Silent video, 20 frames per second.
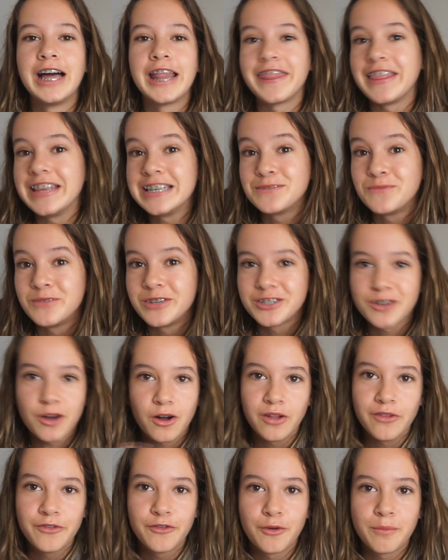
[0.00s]
This was
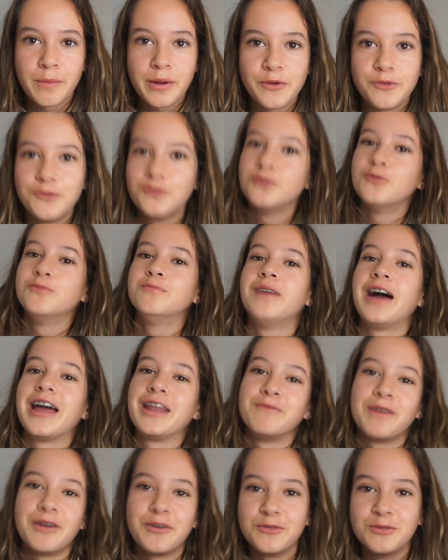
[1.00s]
all for my room
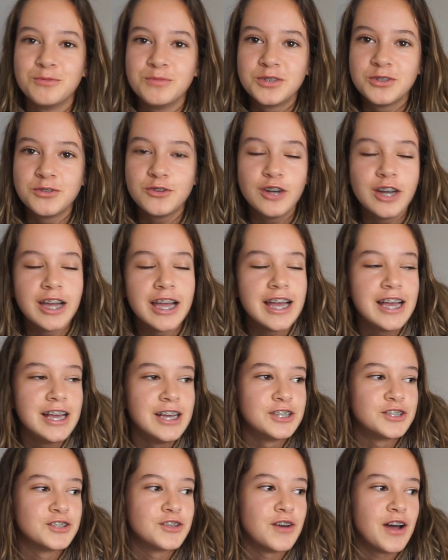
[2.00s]
and my room tour.
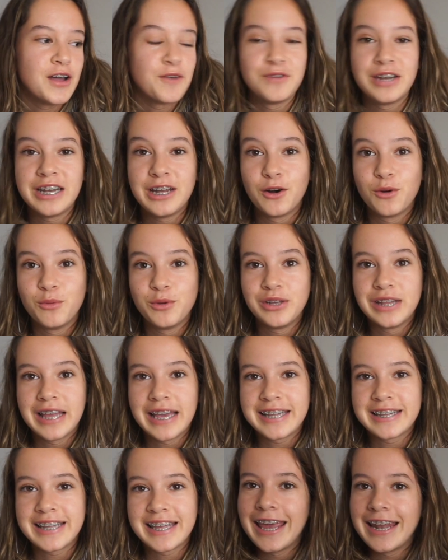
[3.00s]
So I really hope you
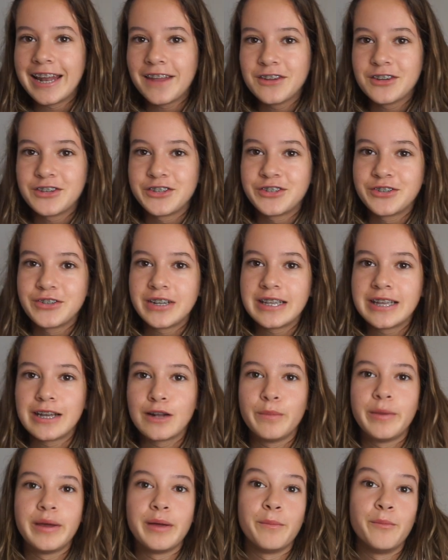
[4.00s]
liked it and understood a little
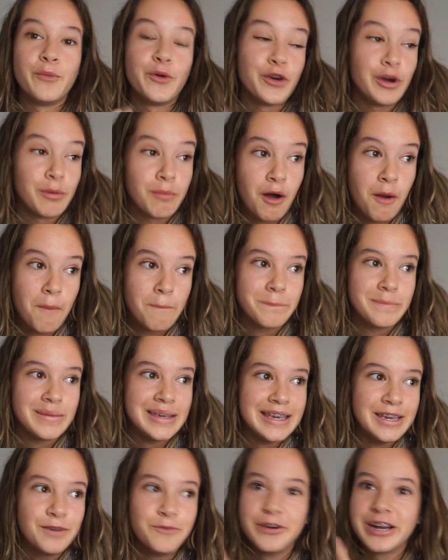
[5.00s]
bit more about
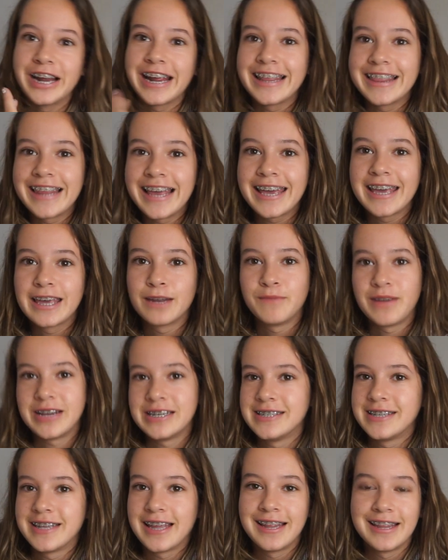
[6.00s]
me, what I like in my
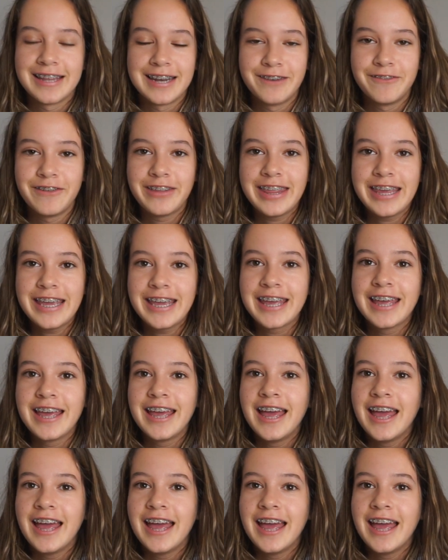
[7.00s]
style and everything.